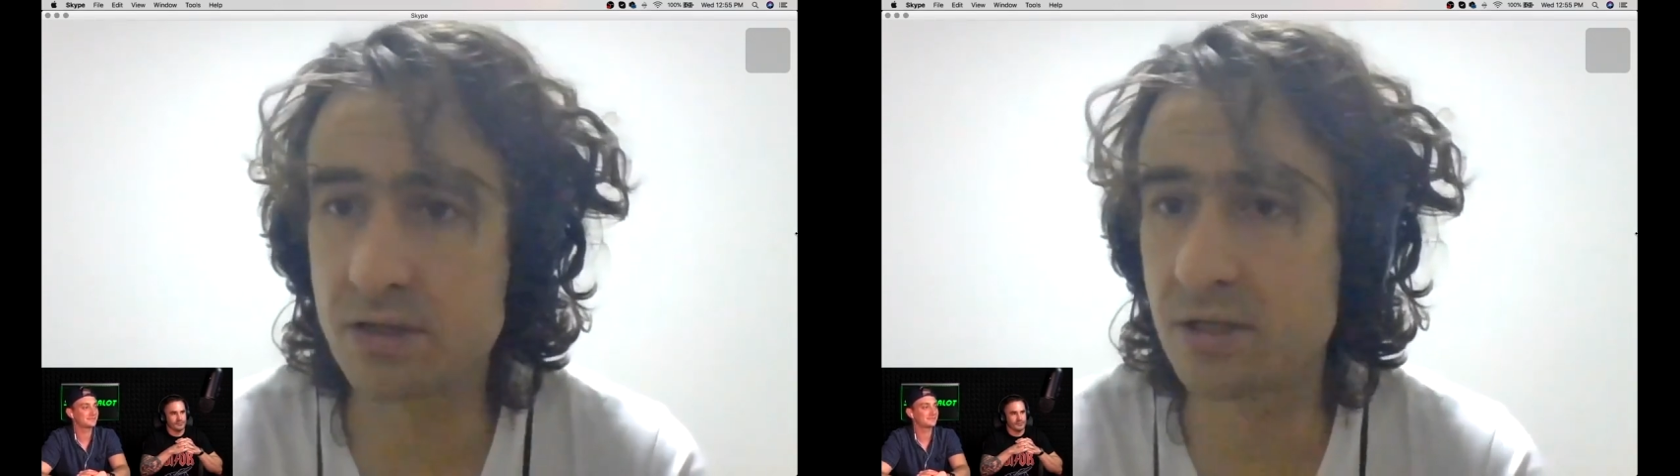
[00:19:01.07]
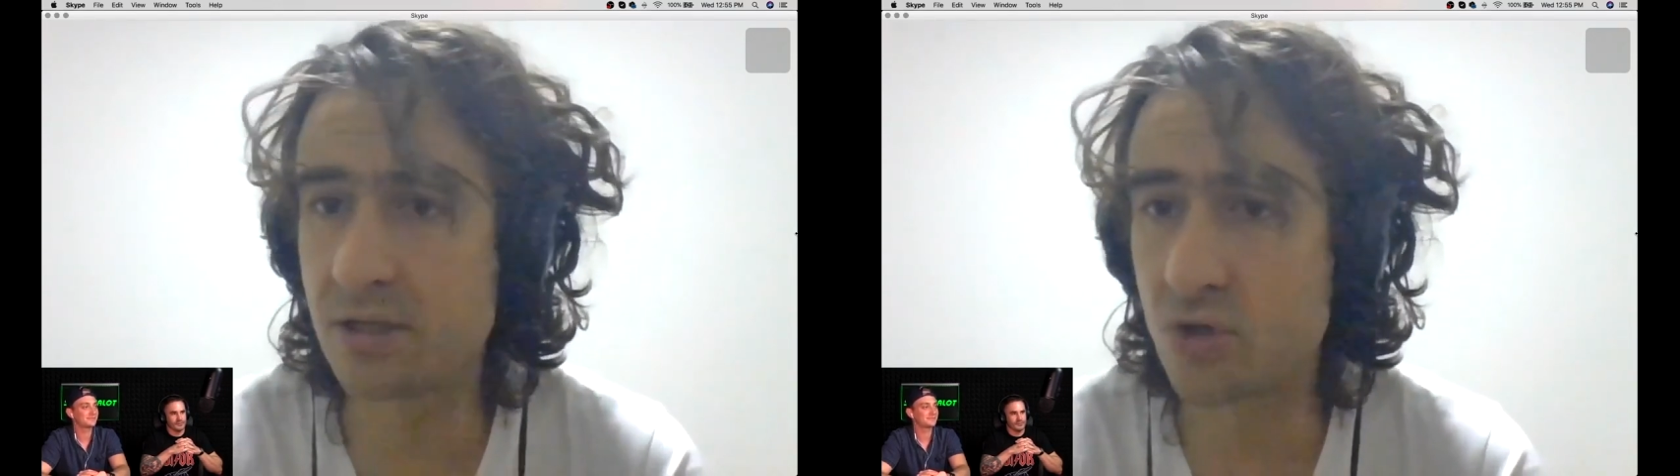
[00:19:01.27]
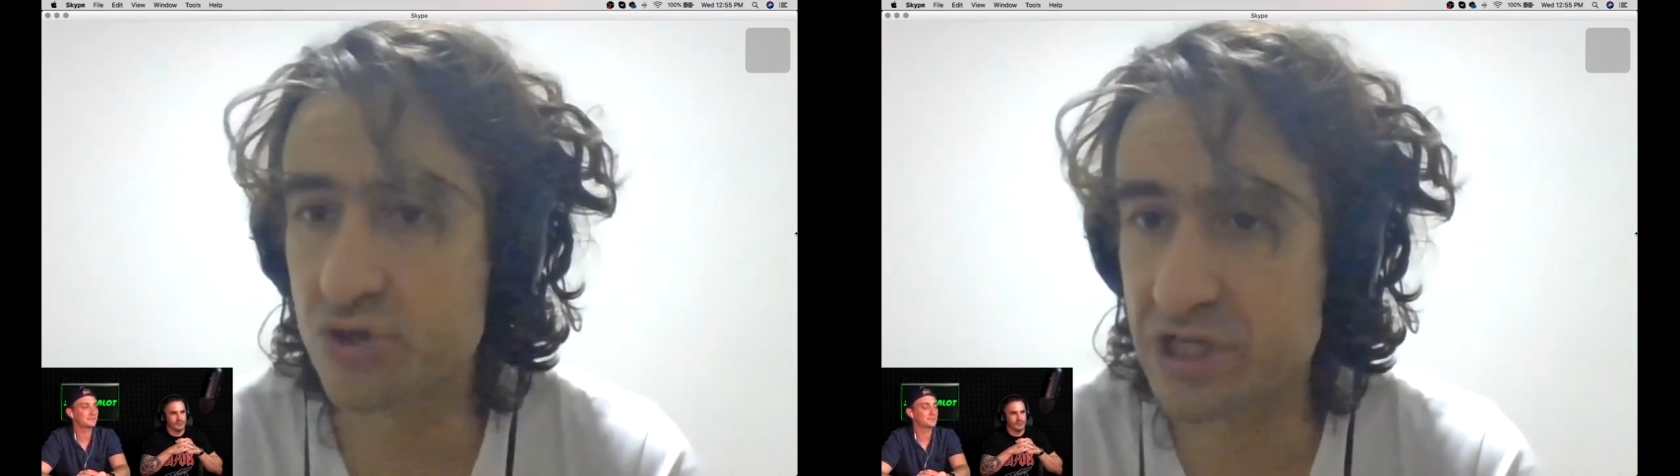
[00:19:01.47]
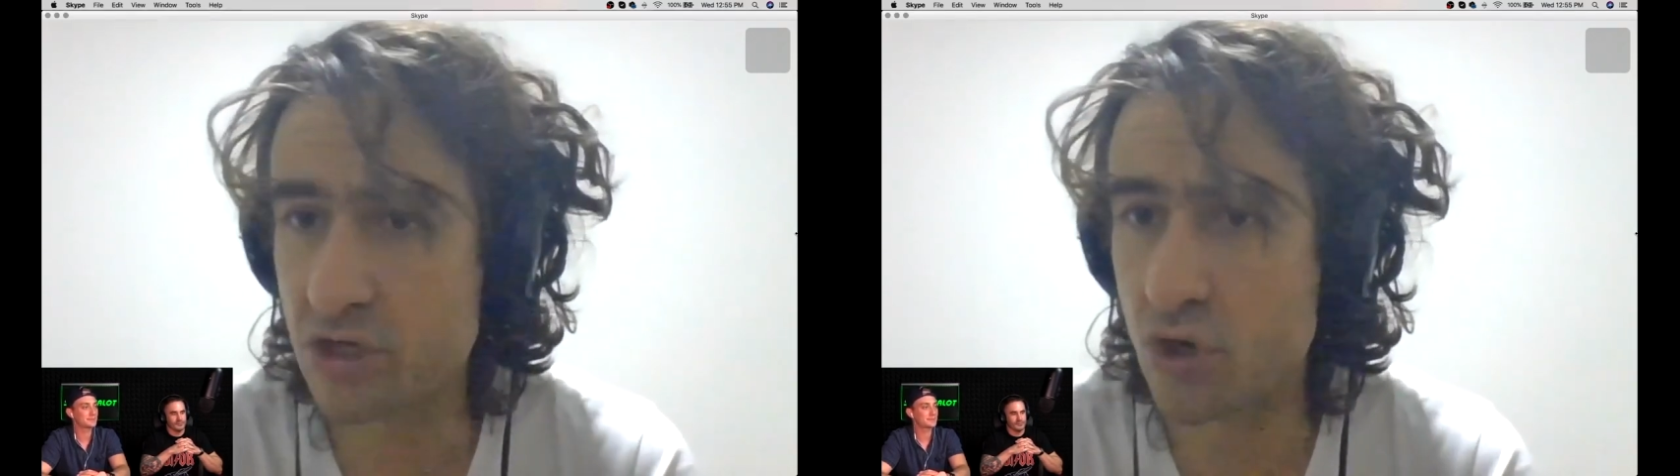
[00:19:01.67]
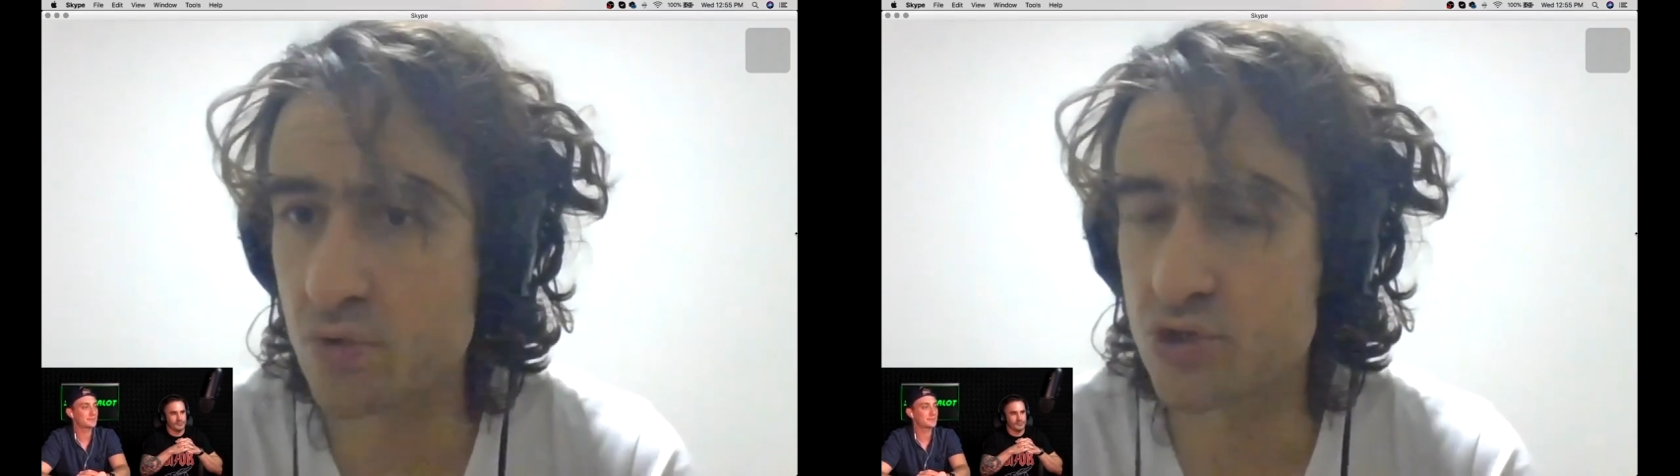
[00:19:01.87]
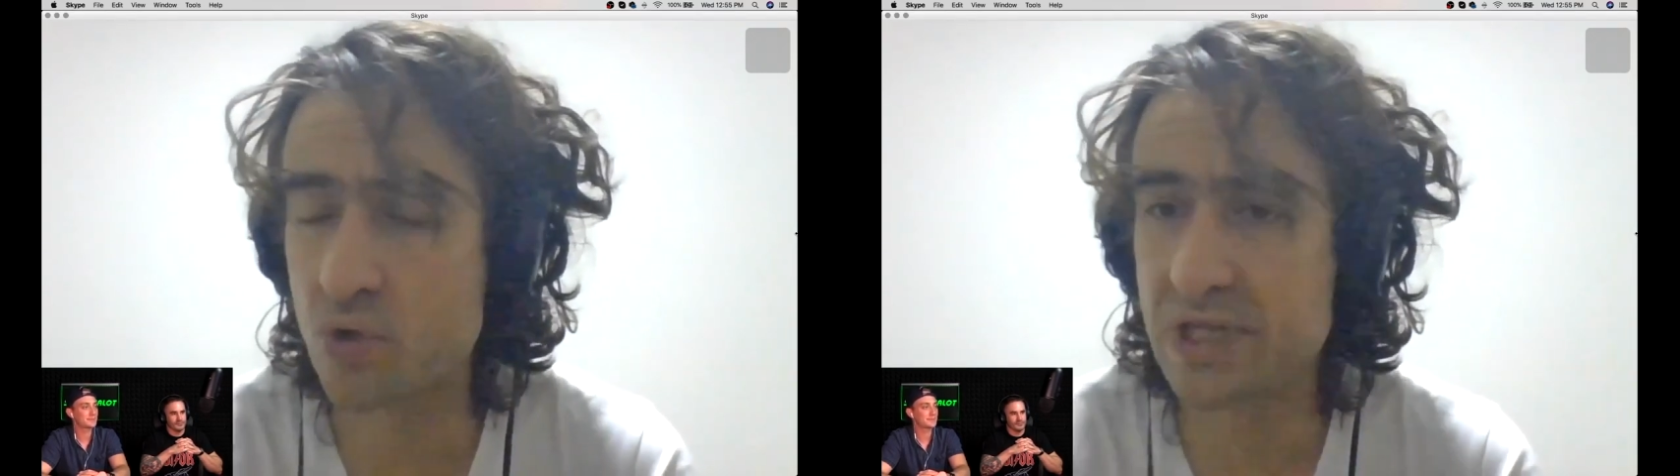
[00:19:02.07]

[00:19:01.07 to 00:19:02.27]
on their own, so